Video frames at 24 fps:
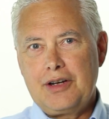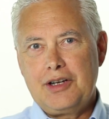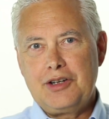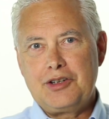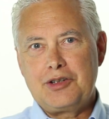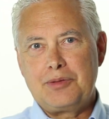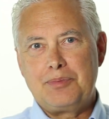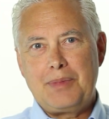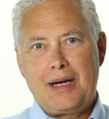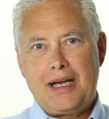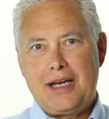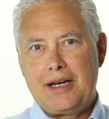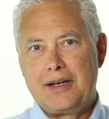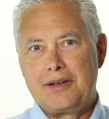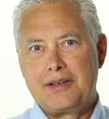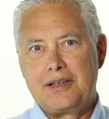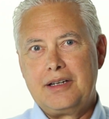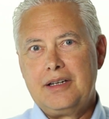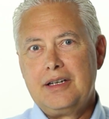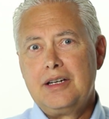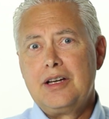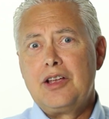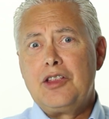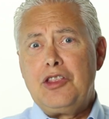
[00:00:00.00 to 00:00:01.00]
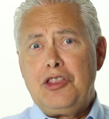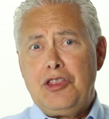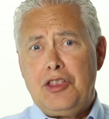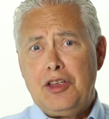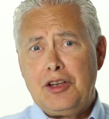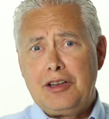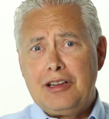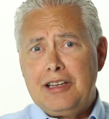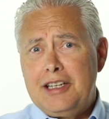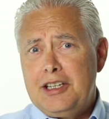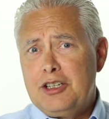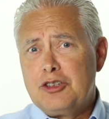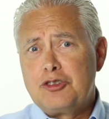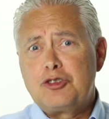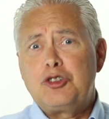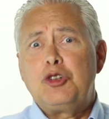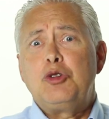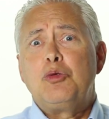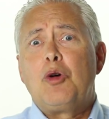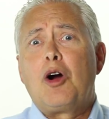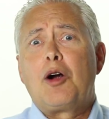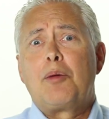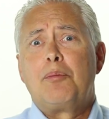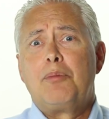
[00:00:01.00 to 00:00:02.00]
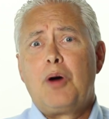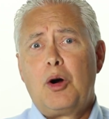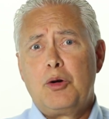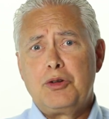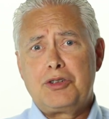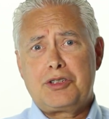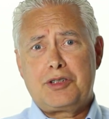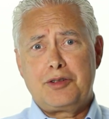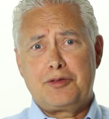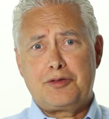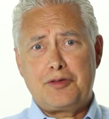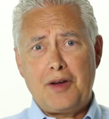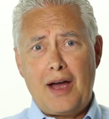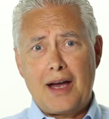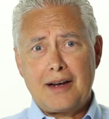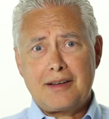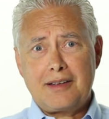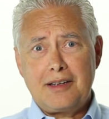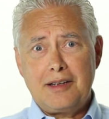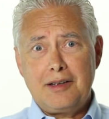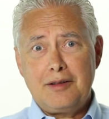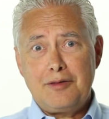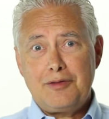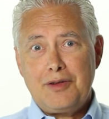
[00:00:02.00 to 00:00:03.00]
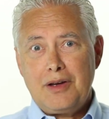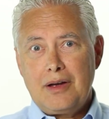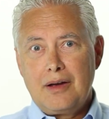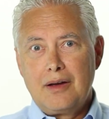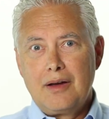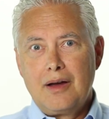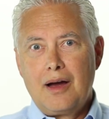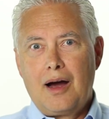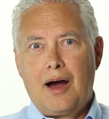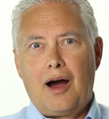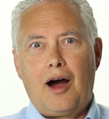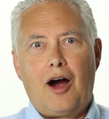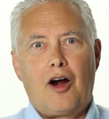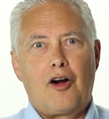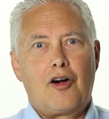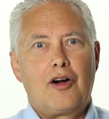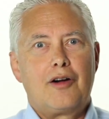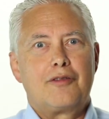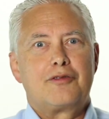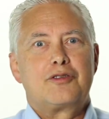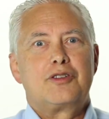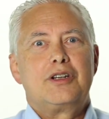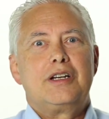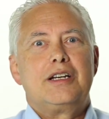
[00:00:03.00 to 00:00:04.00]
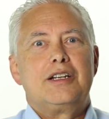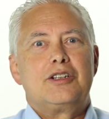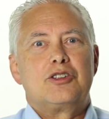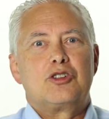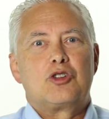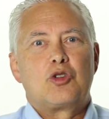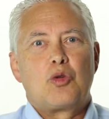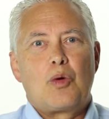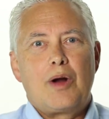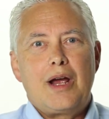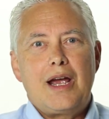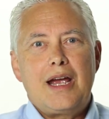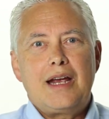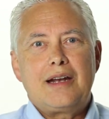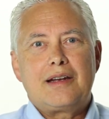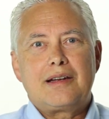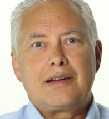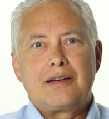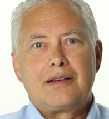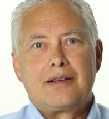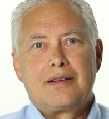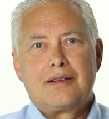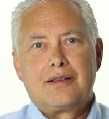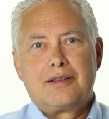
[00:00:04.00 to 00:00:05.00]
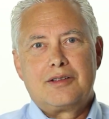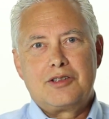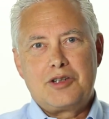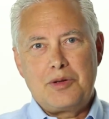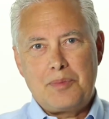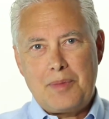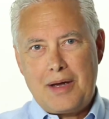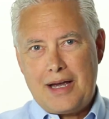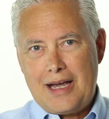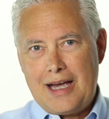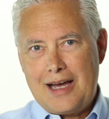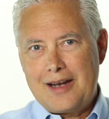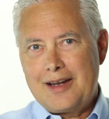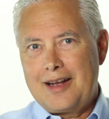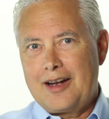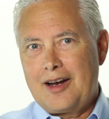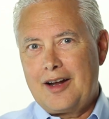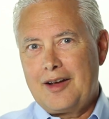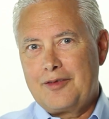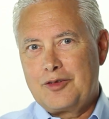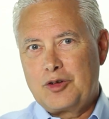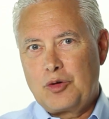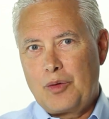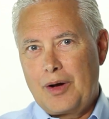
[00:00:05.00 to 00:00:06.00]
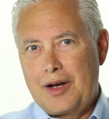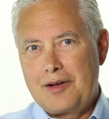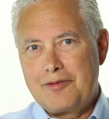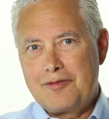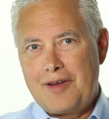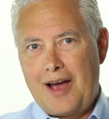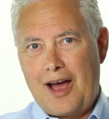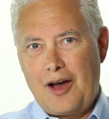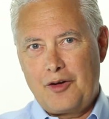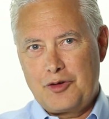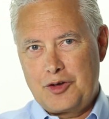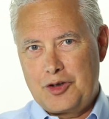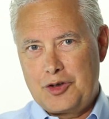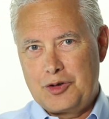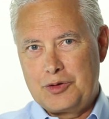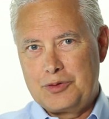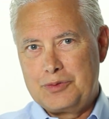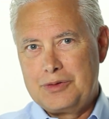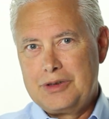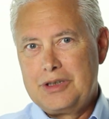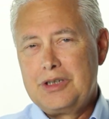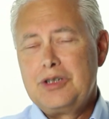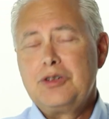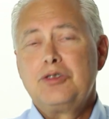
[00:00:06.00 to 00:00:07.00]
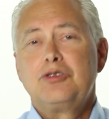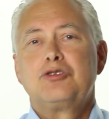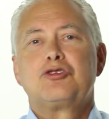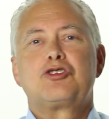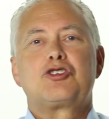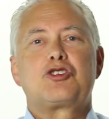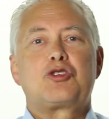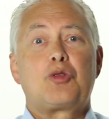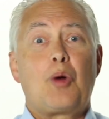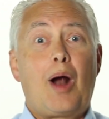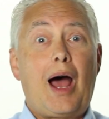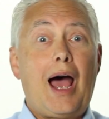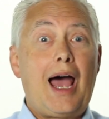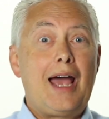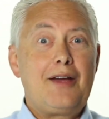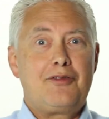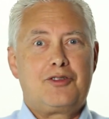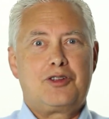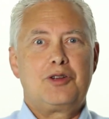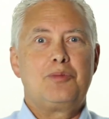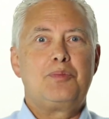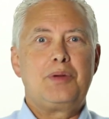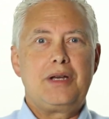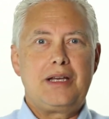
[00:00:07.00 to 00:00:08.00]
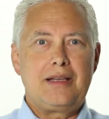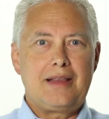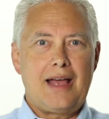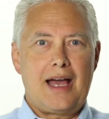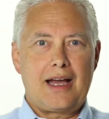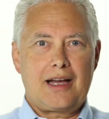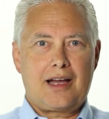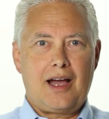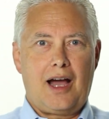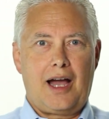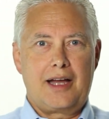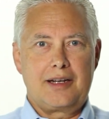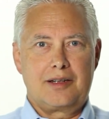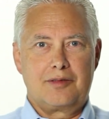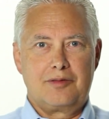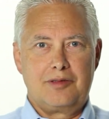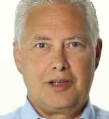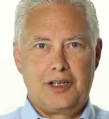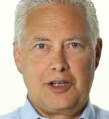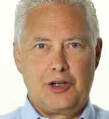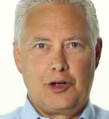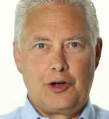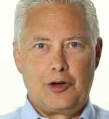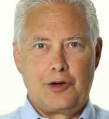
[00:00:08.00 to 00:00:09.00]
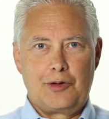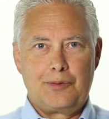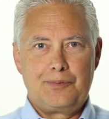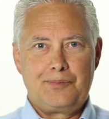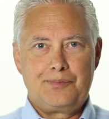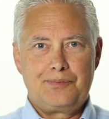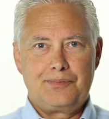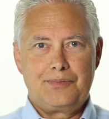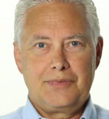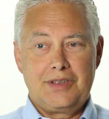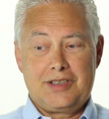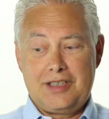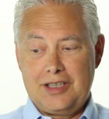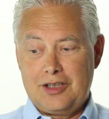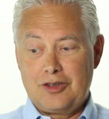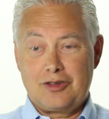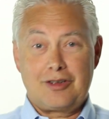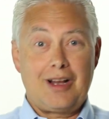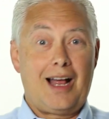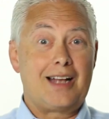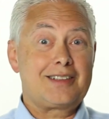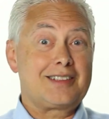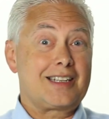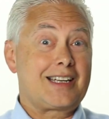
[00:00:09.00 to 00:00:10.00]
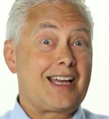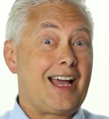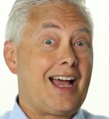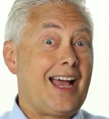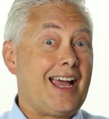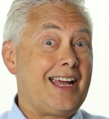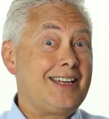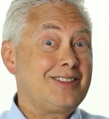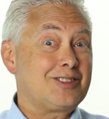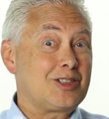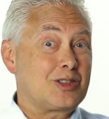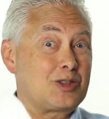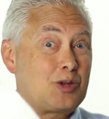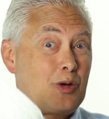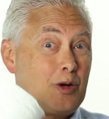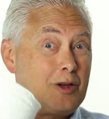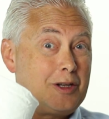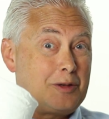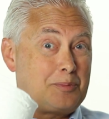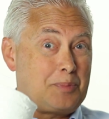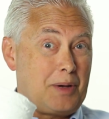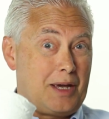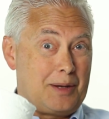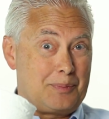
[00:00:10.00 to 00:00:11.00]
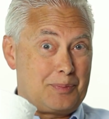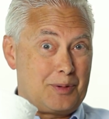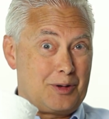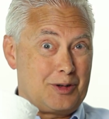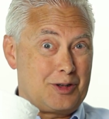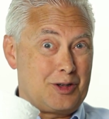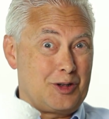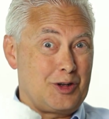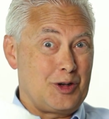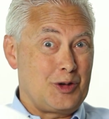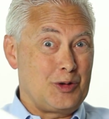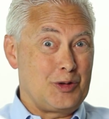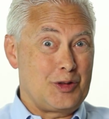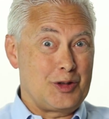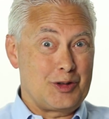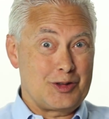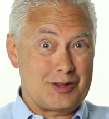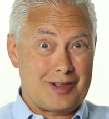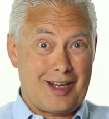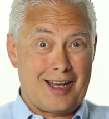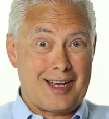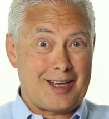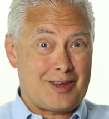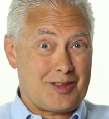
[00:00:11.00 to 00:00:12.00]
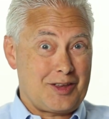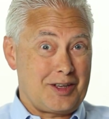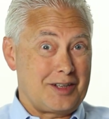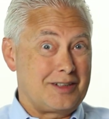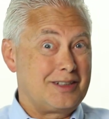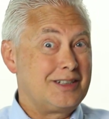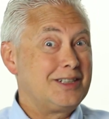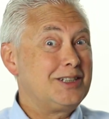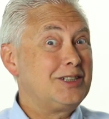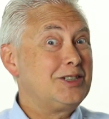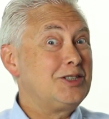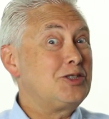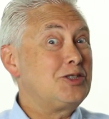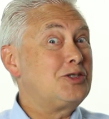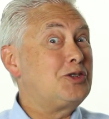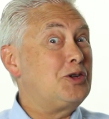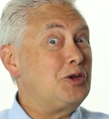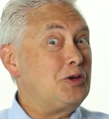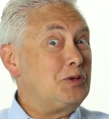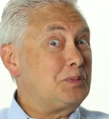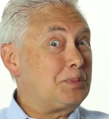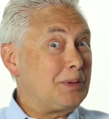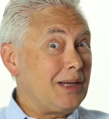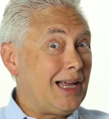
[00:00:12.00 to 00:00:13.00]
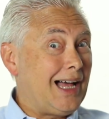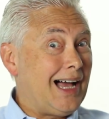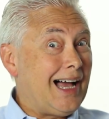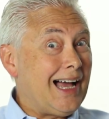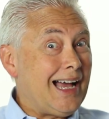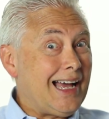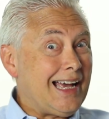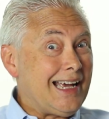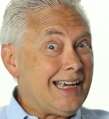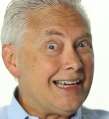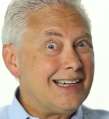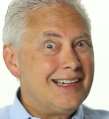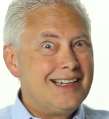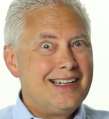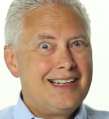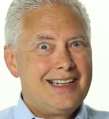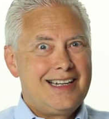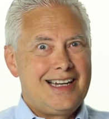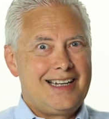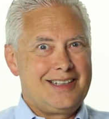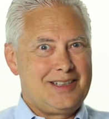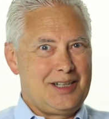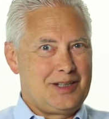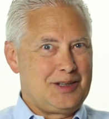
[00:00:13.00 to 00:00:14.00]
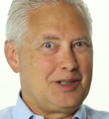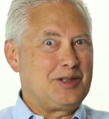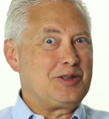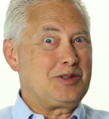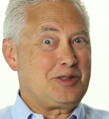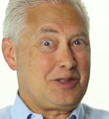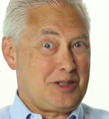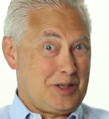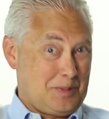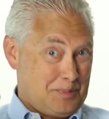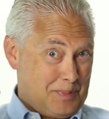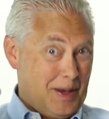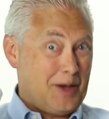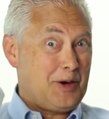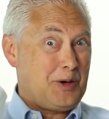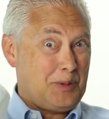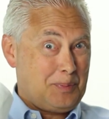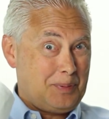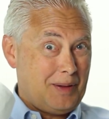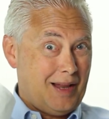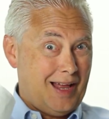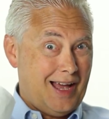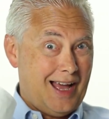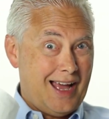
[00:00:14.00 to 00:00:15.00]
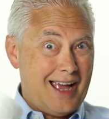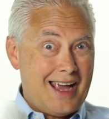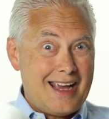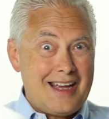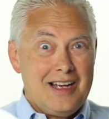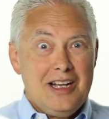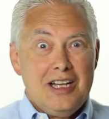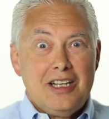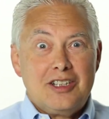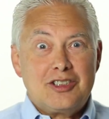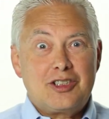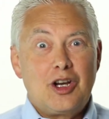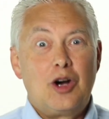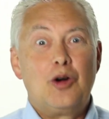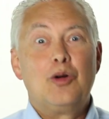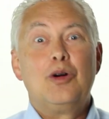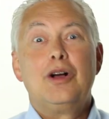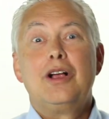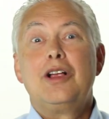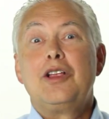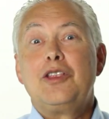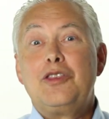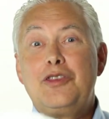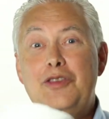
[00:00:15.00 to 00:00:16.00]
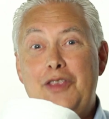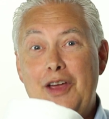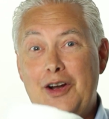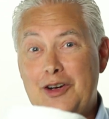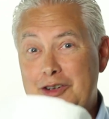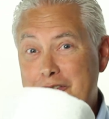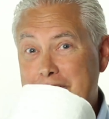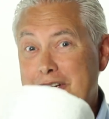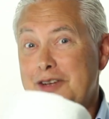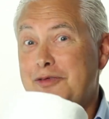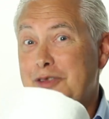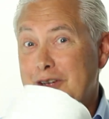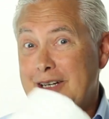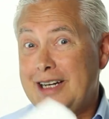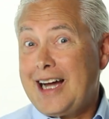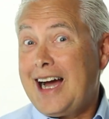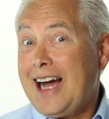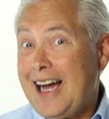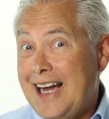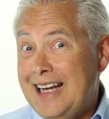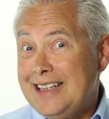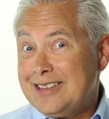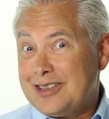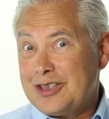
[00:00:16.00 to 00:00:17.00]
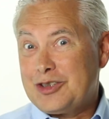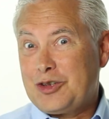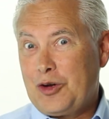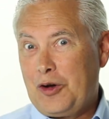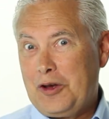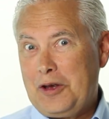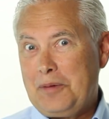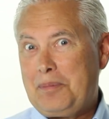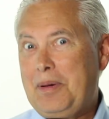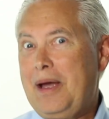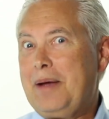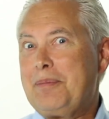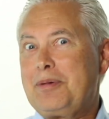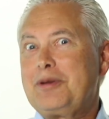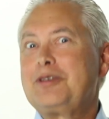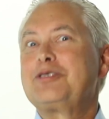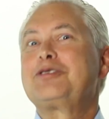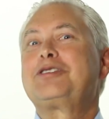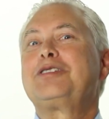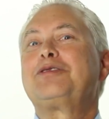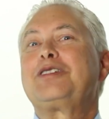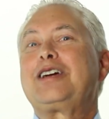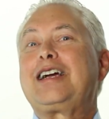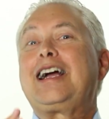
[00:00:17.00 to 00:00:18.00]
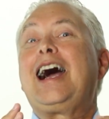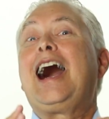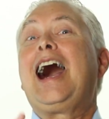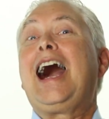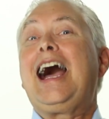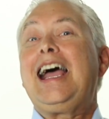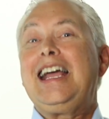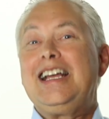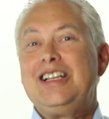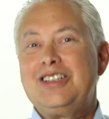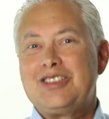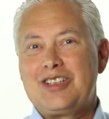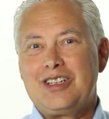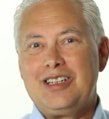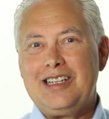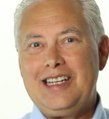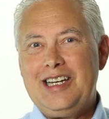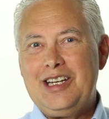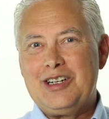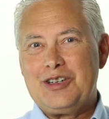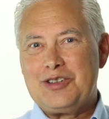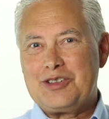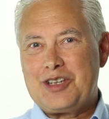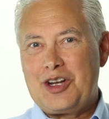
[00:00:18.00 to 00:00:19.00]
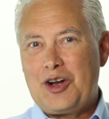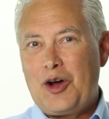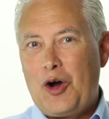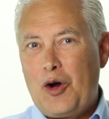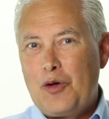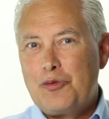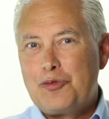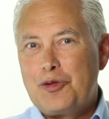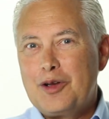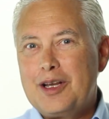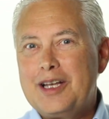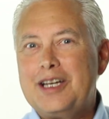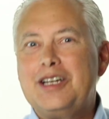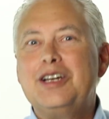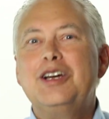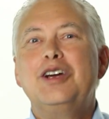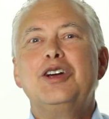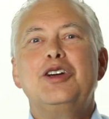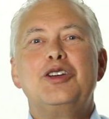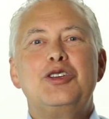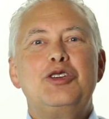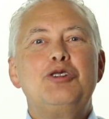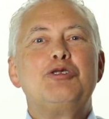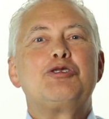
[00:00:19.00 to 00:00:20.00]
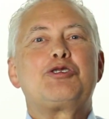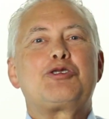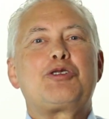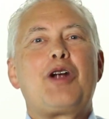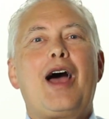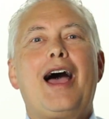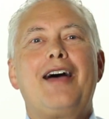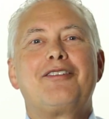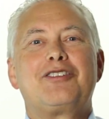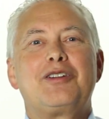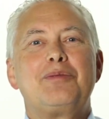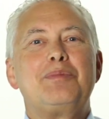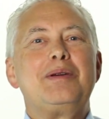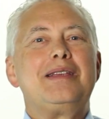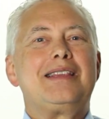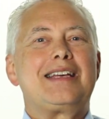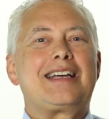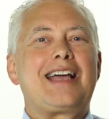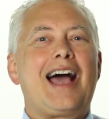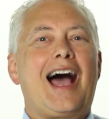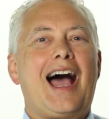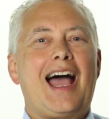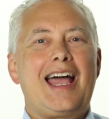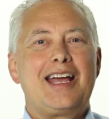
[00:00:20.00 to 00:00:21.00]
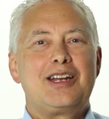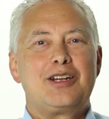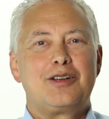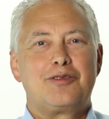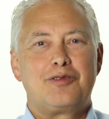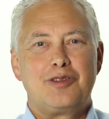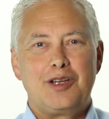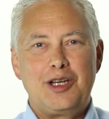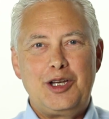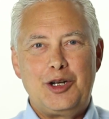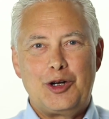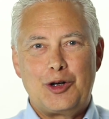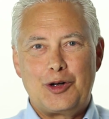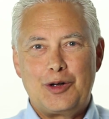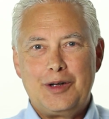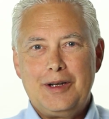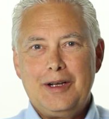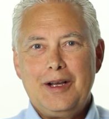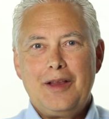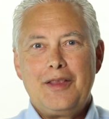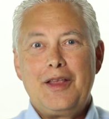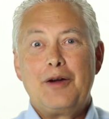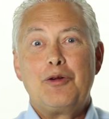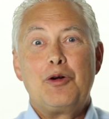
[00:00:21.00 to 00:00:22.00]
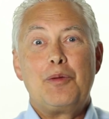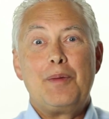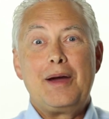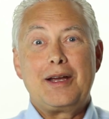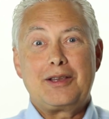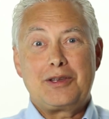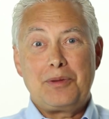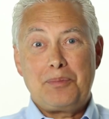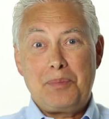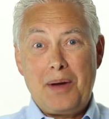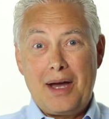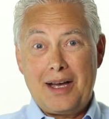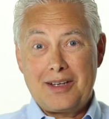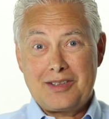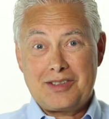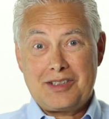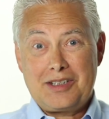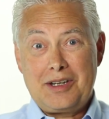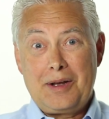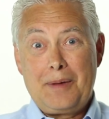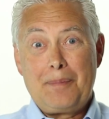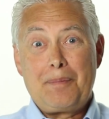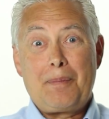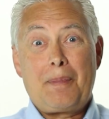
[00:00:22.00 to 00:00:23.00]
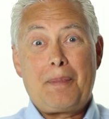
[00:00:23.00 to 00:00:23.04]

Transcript: in demand. The leaders who are most effective are of, in great demand and have great value. Strive to be that kind of leader. You see, there's lots of kinds of toilet paper. You know, there's like the two ply, and then there's the better ply. So there's different kinds of toilet paper, there's different kinds of leaders, and hopefully you strive to be the kind of leader that will make the best